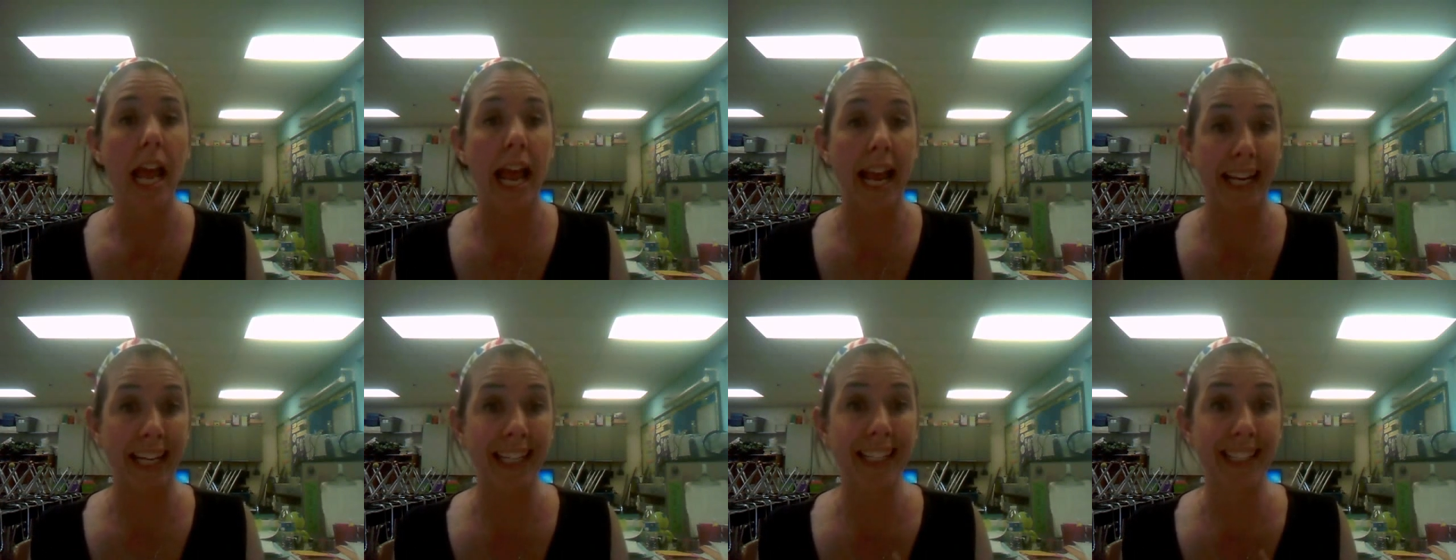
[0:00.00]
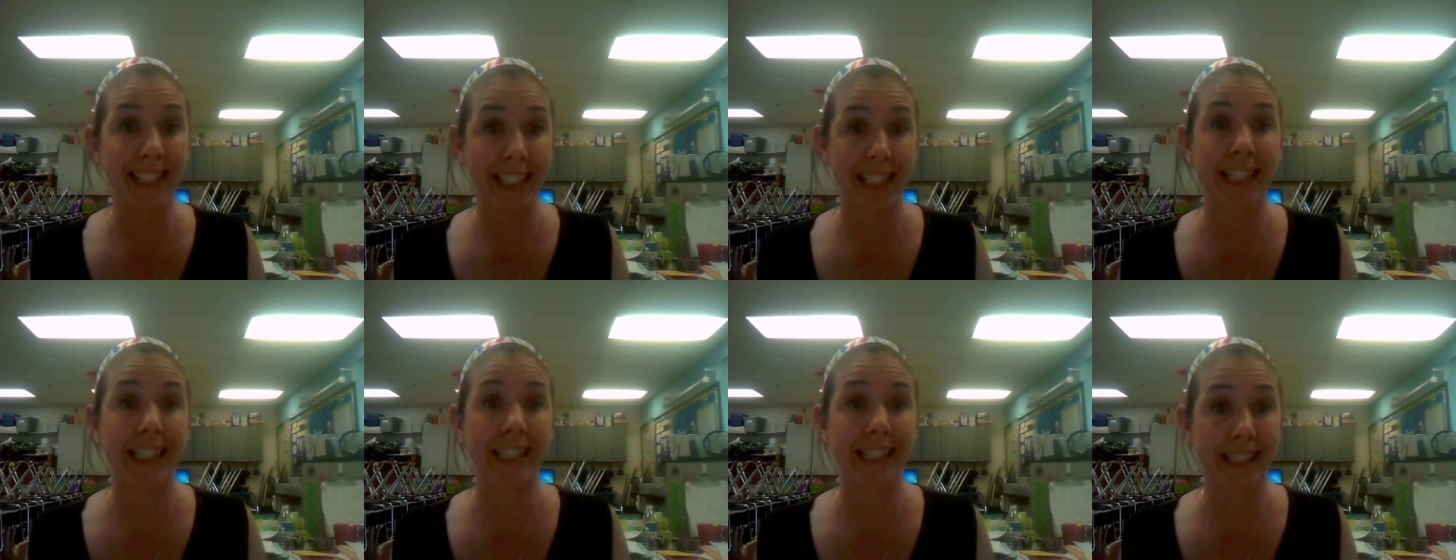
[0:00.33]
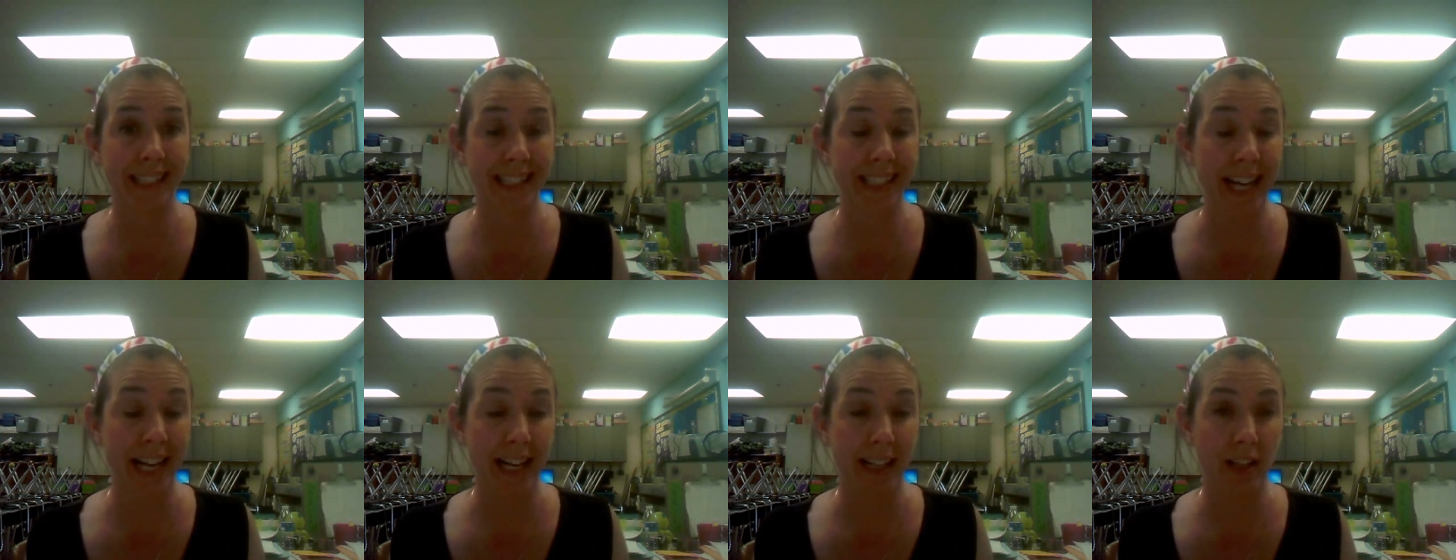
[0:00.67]
18
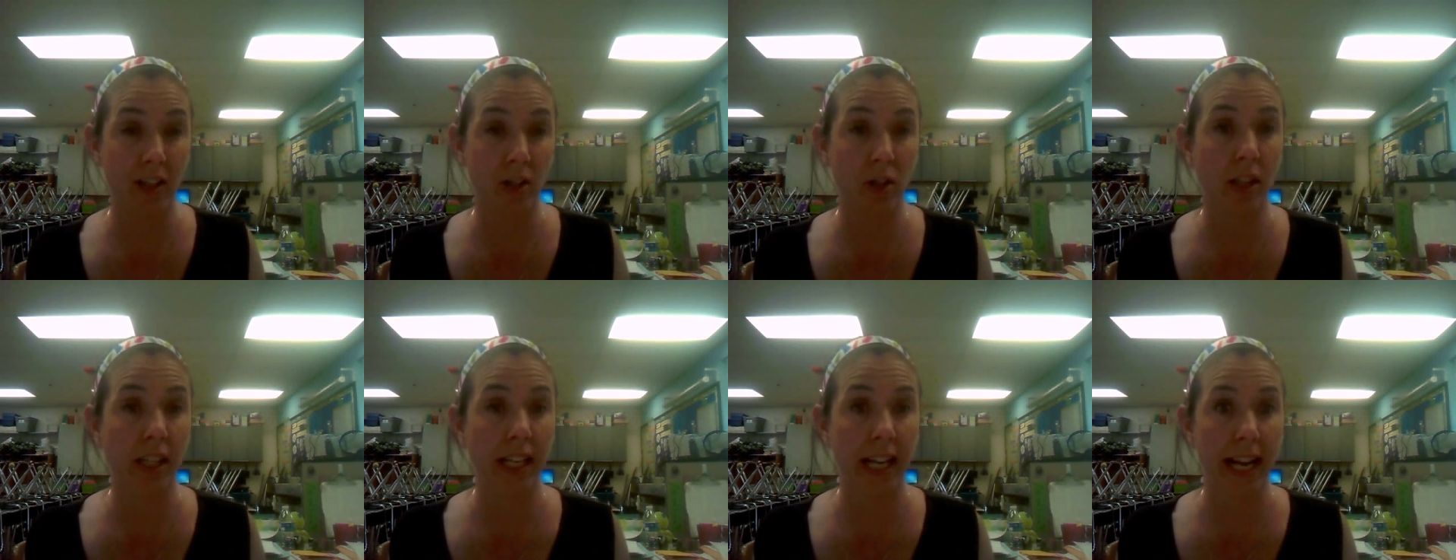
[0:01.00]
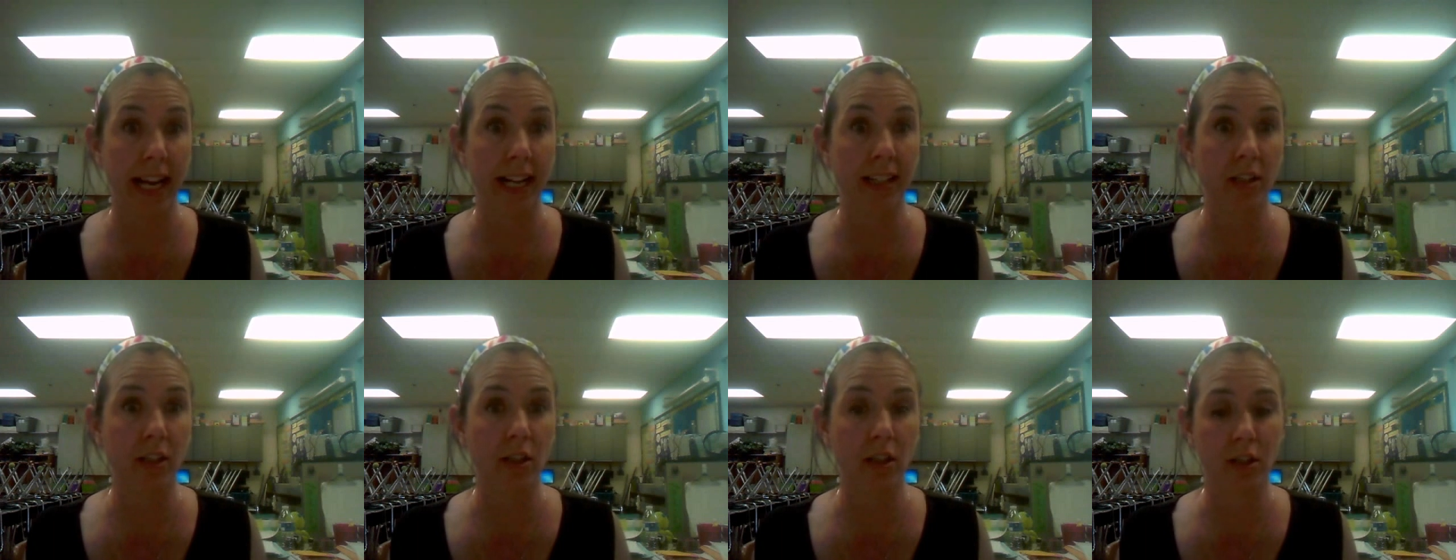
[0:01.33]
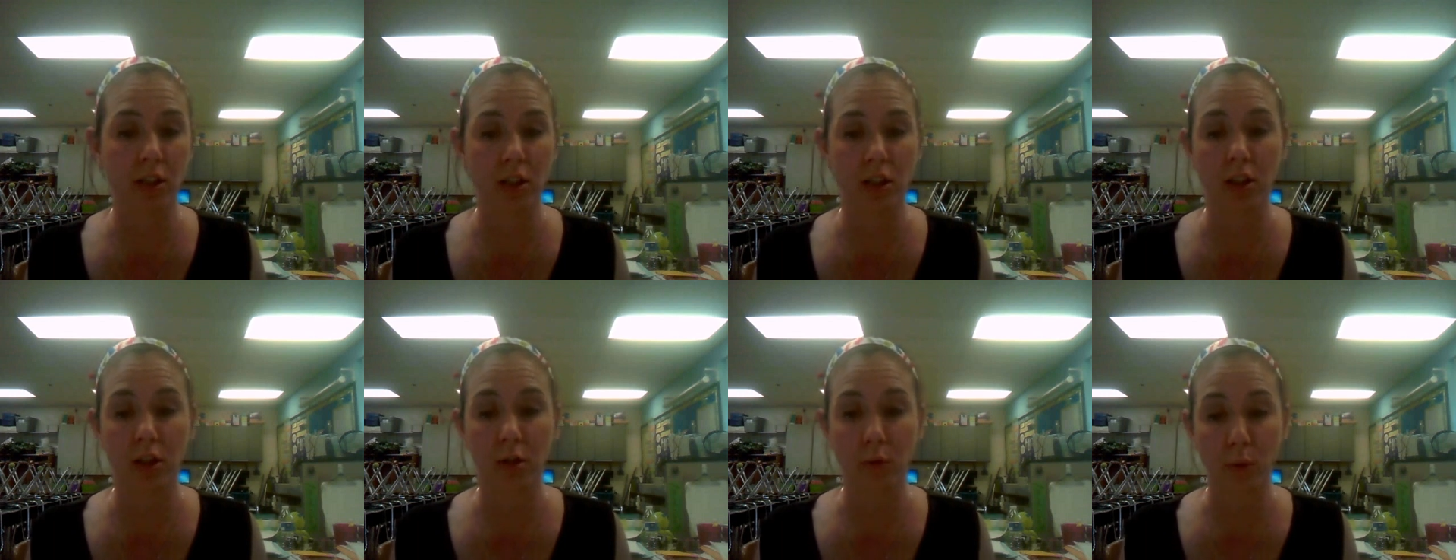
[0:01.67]
sets. So the answer
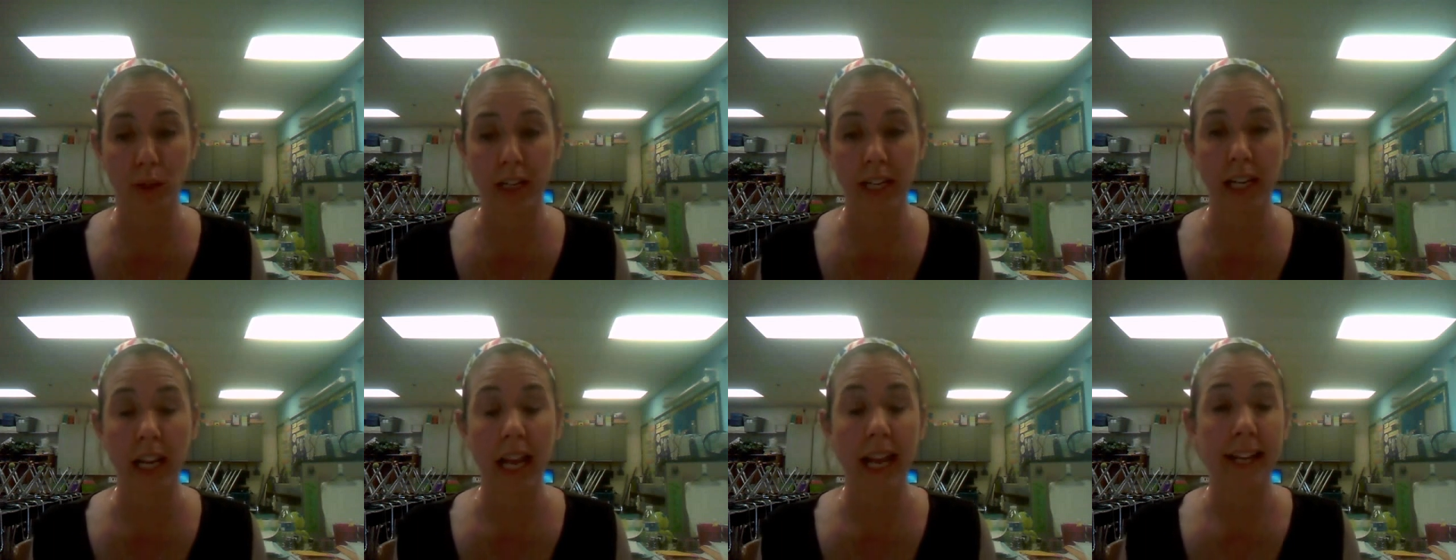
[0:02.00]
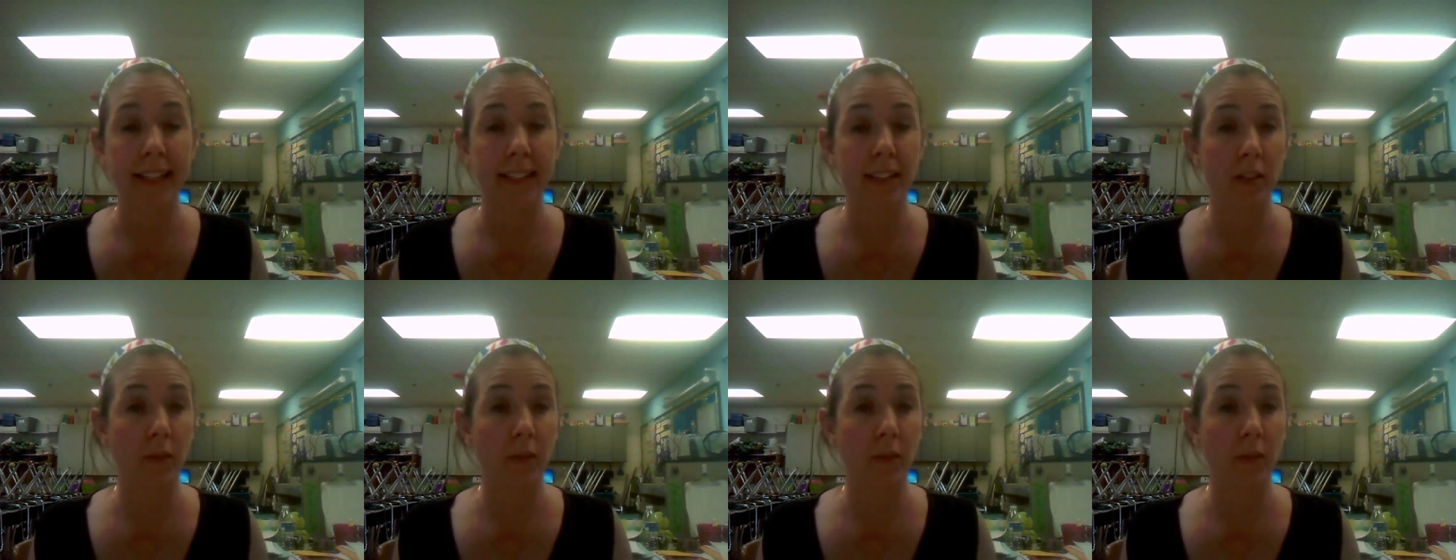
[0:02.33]
to 3